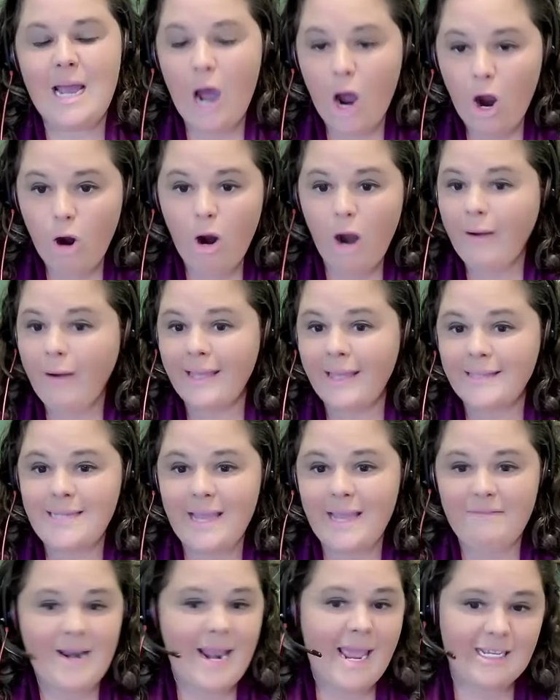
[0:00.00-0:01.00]
Our kids
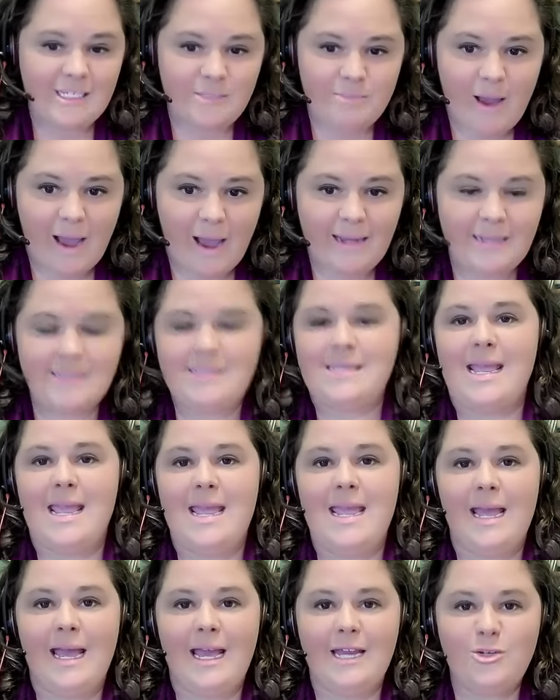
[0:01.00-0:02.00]
have an Xbox
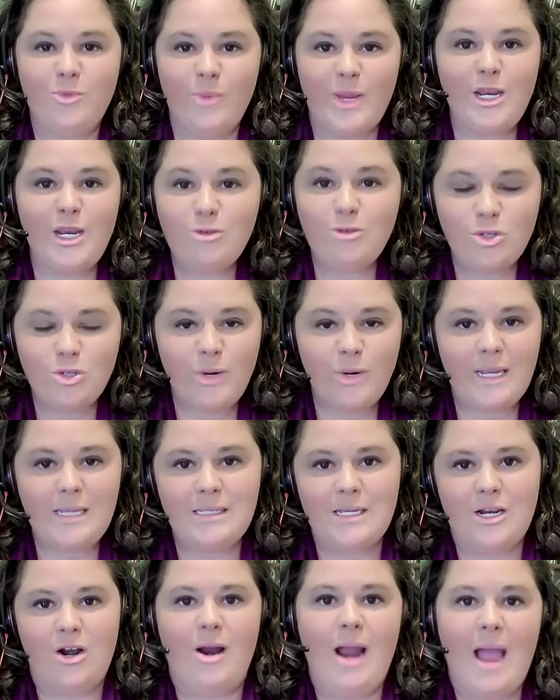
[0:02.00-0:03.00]
and we do
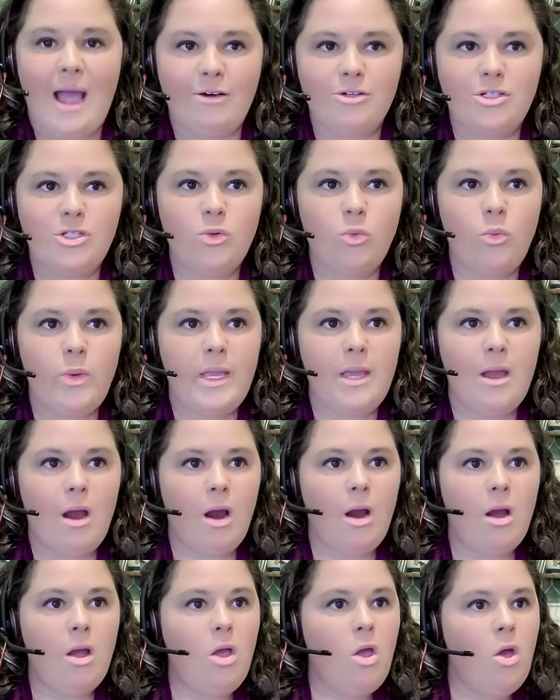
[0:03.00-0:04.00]
screens in our house. So we
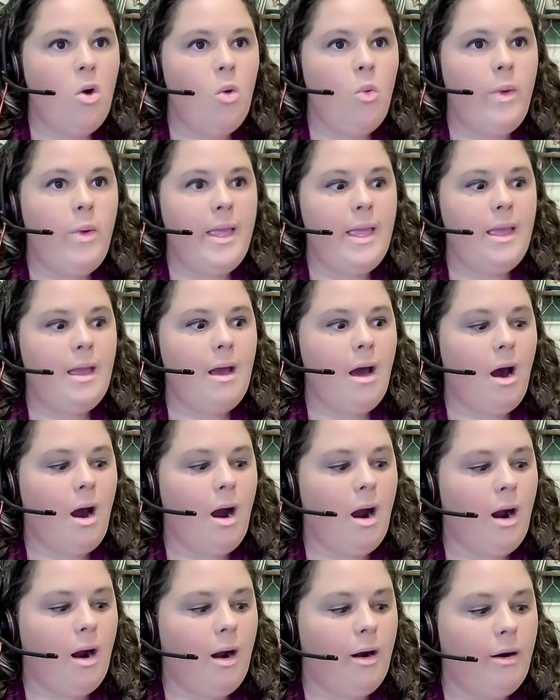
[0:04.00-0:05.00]
we
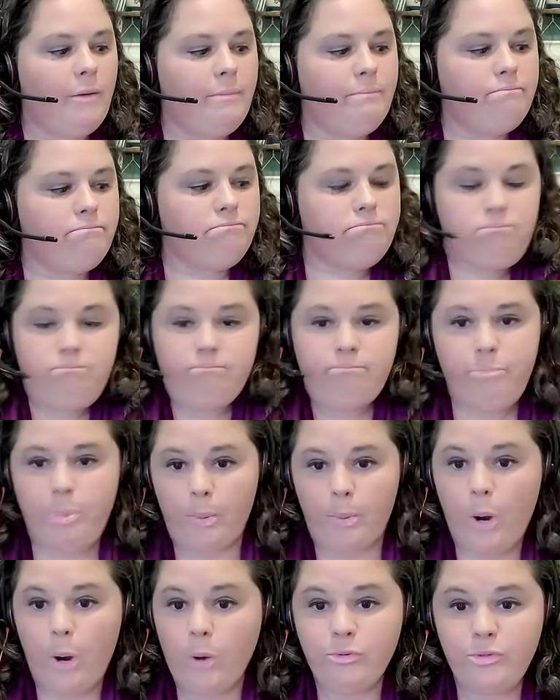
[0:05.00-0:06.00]
are
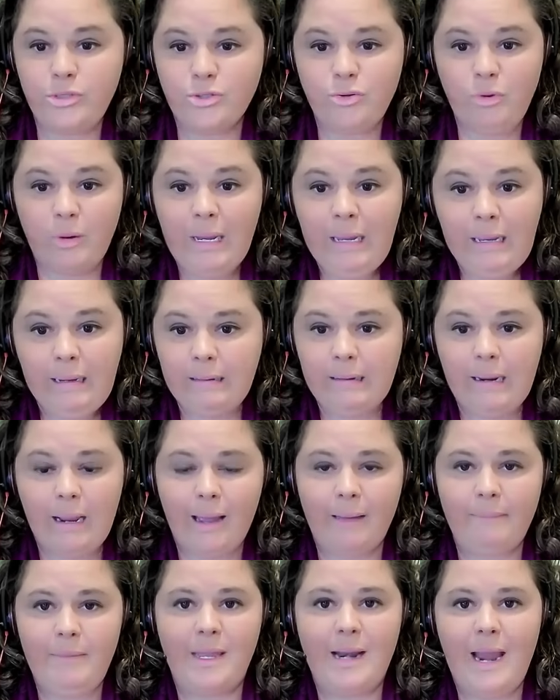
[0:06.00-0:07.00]
pro screen.
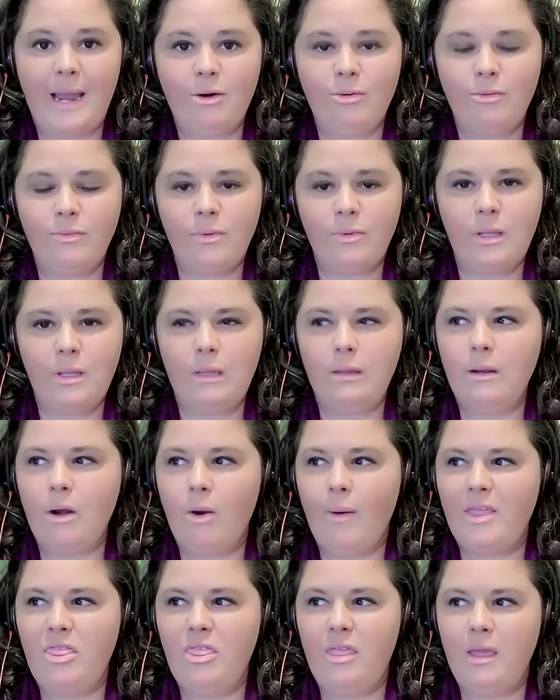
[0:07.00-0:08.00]
I mean, I don't, you
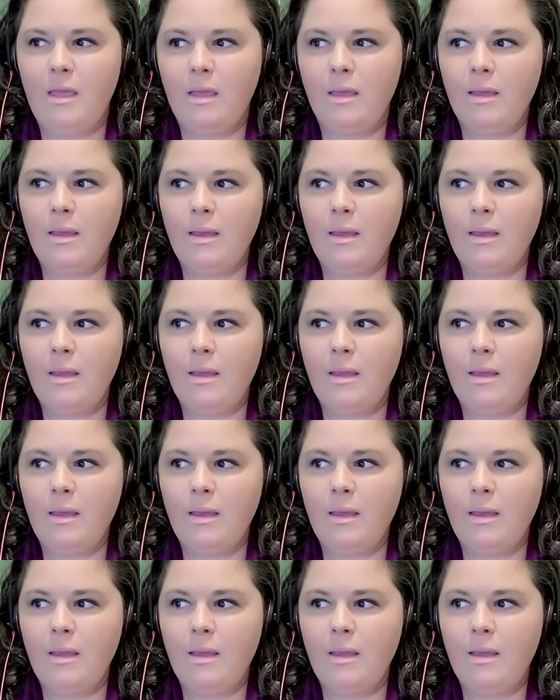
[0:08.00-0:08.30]
know, I think